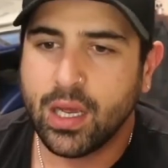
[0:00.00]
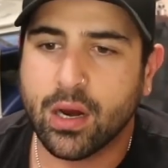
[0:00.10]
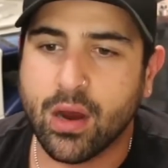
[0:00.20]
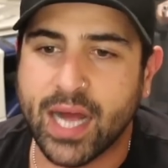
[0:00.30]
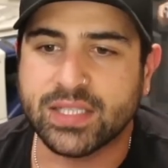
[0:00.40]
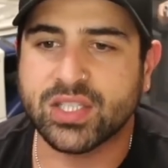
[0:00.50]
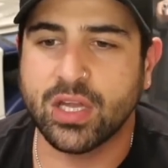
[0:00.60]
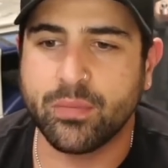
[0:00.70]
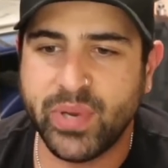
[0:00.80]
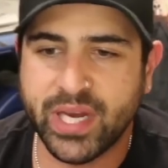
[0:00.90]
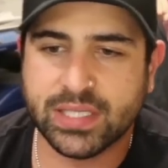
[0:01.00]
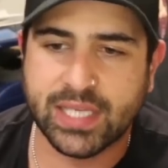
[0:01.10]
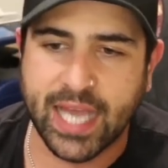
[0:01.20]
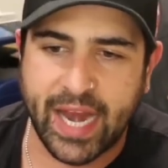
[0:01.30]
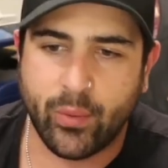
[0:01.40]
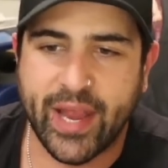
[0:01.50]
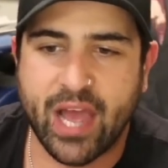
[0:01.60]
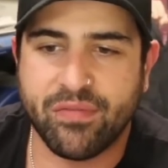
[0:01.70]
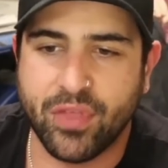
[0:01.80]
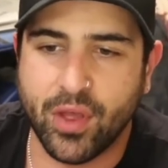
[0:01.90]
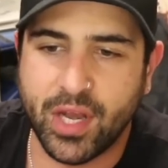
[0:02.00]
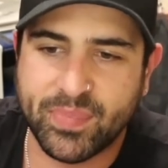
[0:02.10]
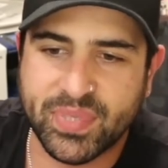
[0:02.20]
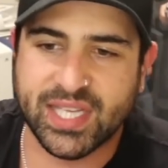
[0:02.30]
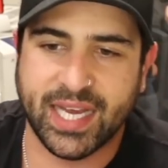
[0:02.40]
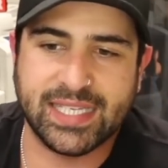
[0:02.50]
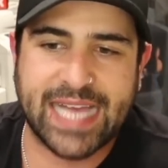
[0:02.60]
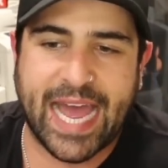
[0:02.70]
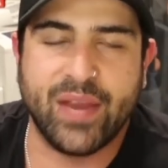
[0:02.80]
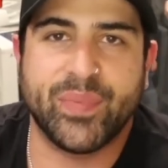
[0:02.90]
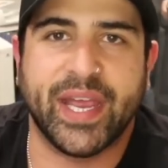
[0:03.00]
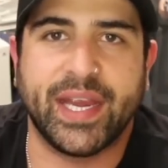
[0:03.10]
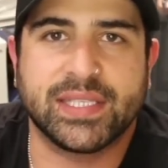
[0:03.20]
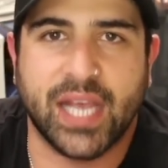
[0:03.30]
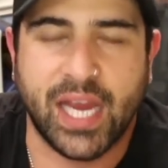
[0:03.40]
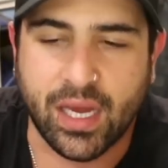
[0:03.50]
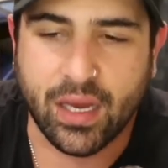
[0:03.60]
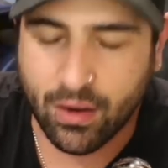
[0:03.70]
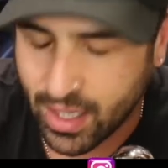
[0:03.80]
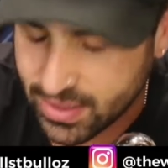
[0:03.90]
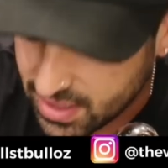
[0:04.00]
All right, so the biggest gainer we have 30% is APT. All right,